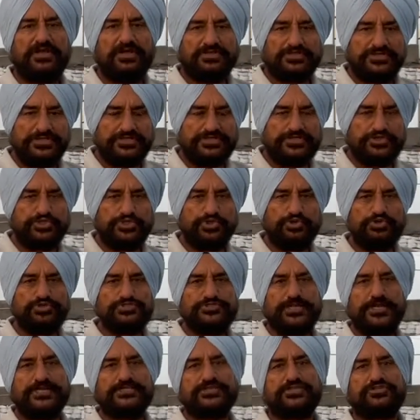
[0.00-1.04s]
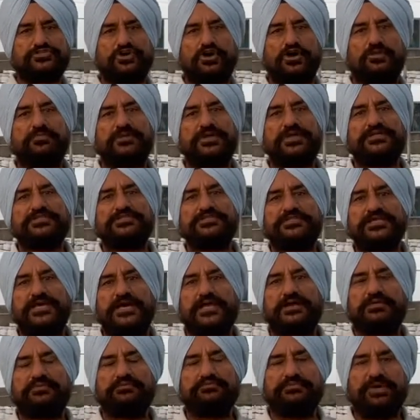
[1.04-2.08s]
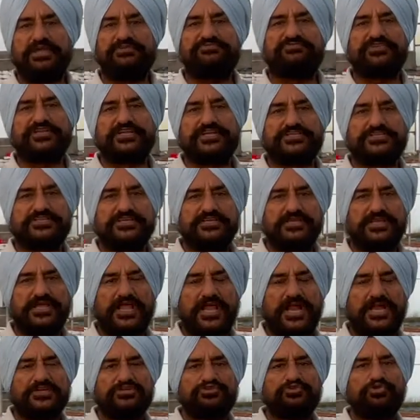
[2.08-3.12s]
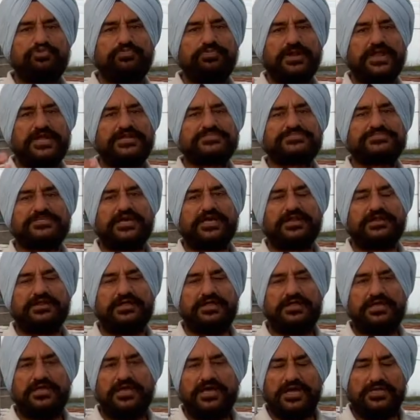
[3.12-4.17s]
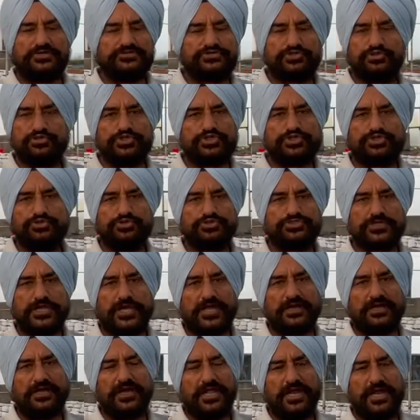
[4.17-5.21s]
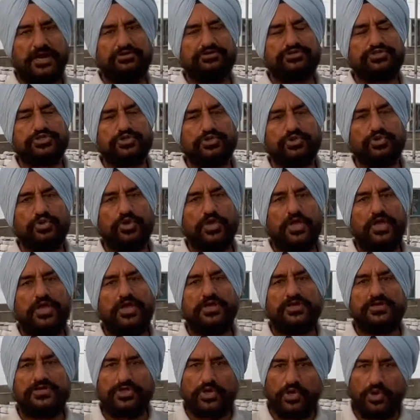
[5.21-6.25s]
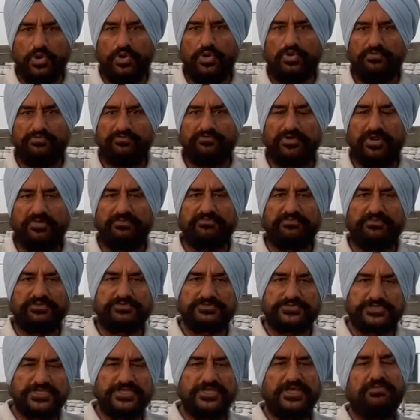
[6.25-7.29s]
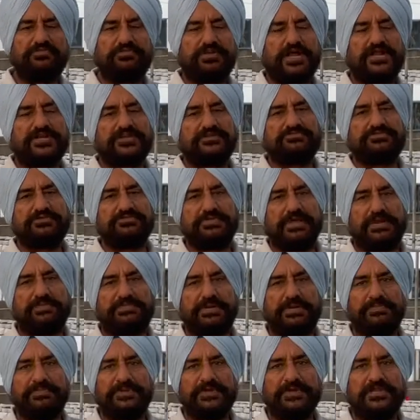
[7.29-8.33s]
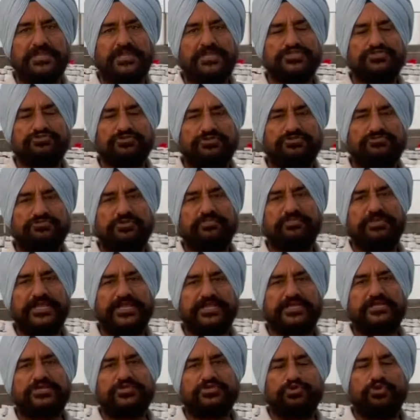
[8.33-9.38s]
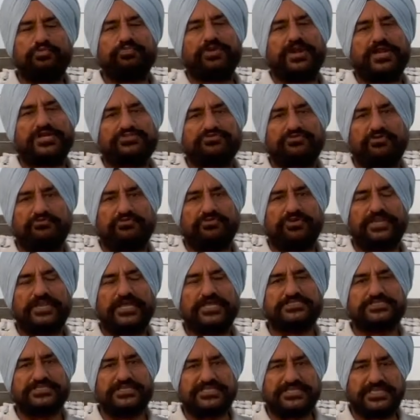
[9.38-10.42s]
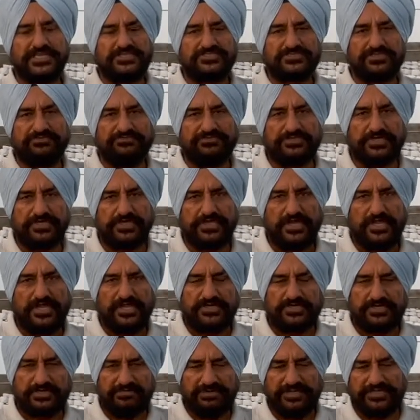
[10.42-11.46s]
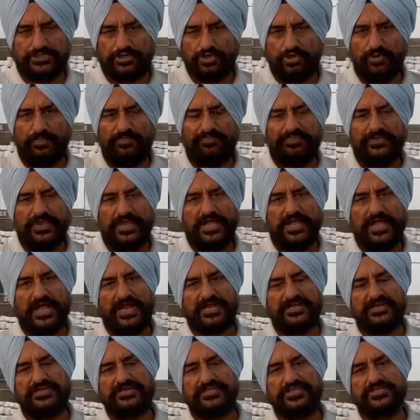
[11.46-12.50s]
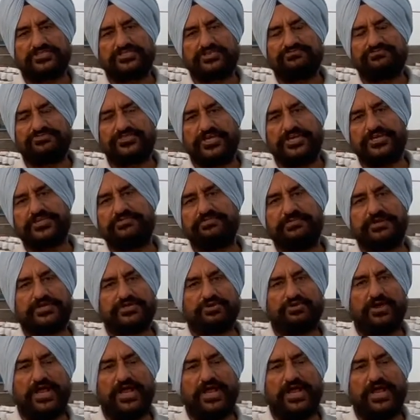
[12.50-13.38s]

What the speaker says: the shoots at the top, they are bifurcated, and two shoots are allowed to grow from single plant of the bell pepper. So it will make two plants over. Whereas in case of the tomato, and in case of cherry tomato